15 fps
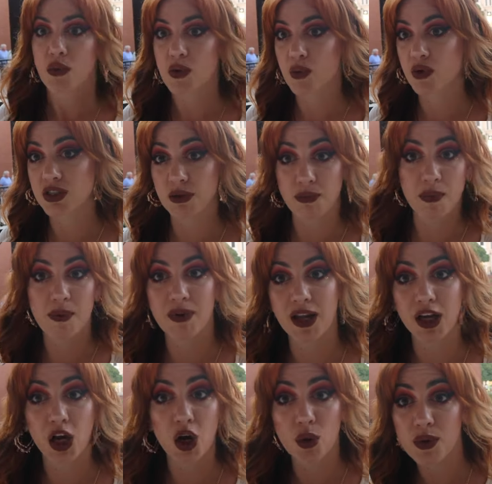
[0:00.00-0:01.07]
we walked up and we were
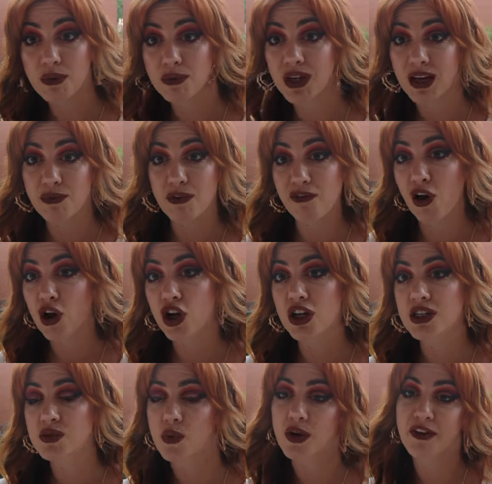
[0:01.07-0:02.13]
like, oh, we, like we're
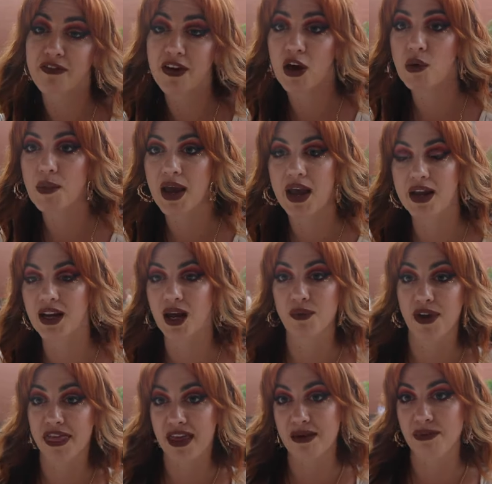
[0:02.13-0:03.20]
bloggers, we want to film it,
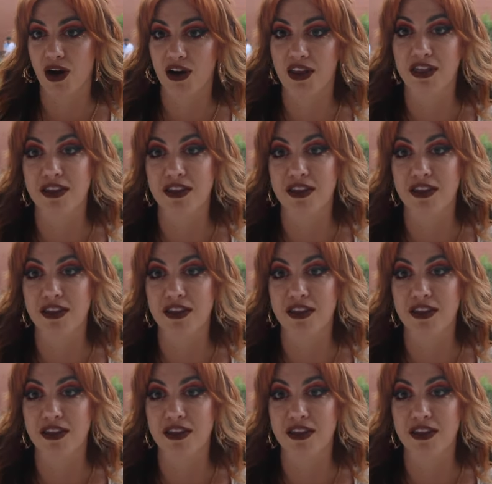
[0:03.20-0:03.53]
like we're theme park